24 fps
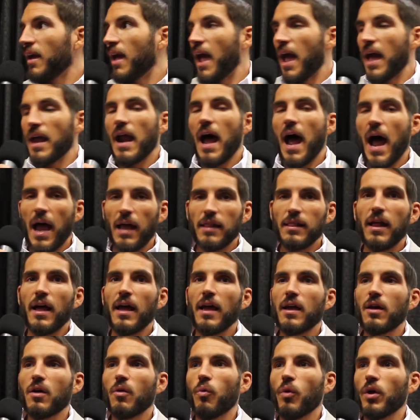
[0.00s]
and I
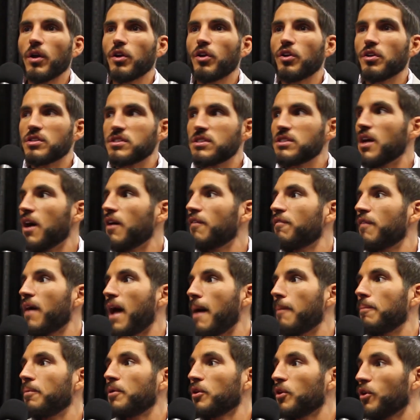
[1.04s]
like when good stuff
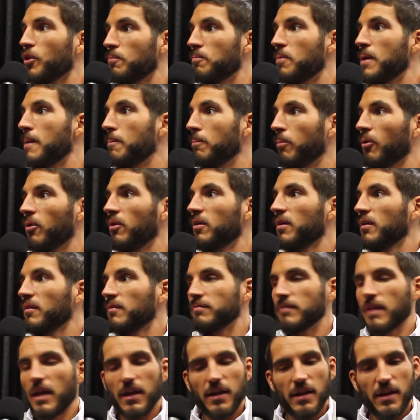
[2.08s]
happen to good people,
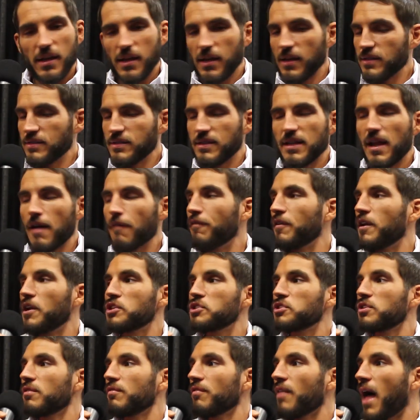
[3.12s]
and he is the
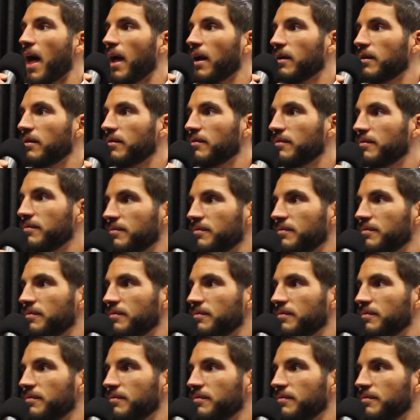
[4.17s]
definition of that. Yeah.